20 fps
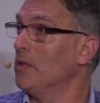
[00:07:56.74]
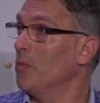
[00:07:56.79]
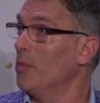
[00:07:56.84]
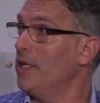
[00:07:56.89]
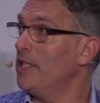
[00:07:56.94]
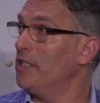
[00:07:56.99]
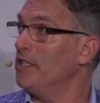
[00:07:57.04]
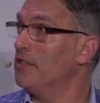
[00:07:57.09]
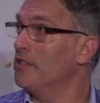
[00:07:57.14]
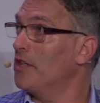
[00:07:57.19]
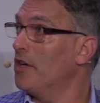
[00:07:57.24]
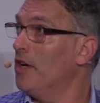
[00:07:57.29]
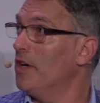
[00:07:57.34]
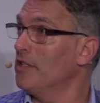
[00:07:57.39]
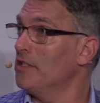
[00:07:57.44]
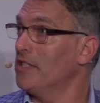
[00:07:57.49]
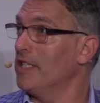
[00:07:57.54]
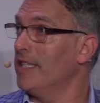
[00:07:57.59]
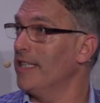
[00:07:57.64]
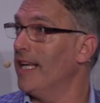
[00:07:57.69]
which is
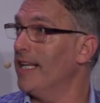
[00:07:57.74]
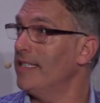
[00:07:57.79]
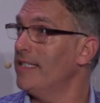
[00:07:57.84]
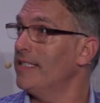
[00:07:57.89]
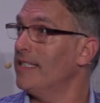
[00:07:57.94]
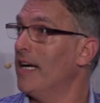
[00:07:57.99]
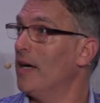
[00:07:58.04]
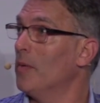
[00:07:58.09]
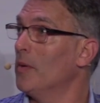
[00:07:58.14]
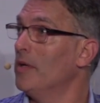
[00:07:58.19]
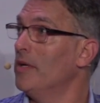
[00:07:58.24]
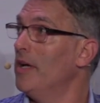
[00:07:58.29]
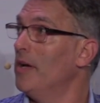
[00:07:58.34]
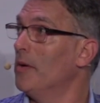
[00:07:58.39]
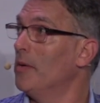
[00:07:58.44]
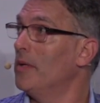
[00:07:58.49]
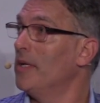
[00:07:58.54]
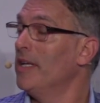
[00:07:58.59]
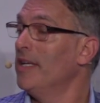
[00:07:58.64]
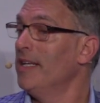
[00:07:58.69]
causing that sour
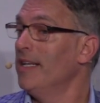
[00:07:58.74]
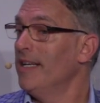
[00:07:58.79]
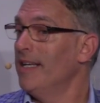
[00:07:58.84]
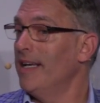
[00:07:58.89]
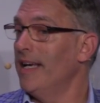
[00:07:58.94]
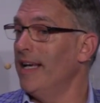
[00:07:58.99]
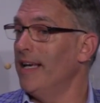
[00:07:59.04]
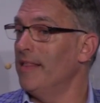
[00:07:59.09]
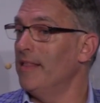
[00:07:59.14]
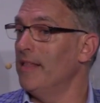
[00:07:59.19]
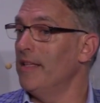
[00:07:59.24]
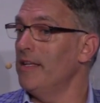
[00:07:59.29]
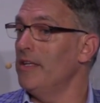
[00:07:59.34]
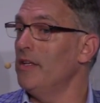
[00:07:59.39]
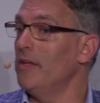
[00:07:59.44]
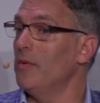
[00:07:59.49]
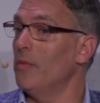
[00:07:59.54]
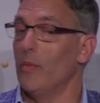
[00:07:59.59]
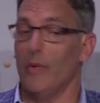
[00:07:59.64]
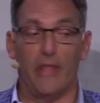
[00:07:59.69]
note. Mm-hmm. And
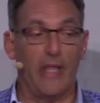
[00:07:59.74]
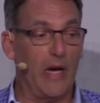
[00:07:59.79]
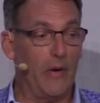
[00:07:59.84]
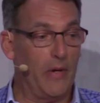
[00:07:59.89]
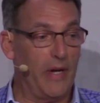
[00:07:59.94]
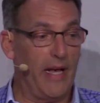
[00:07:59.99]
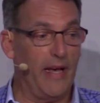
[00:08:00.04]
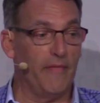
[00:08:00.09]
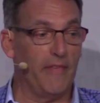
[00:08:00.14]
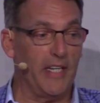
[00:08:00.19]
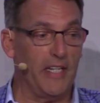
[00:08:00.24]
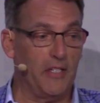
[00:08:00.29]
without having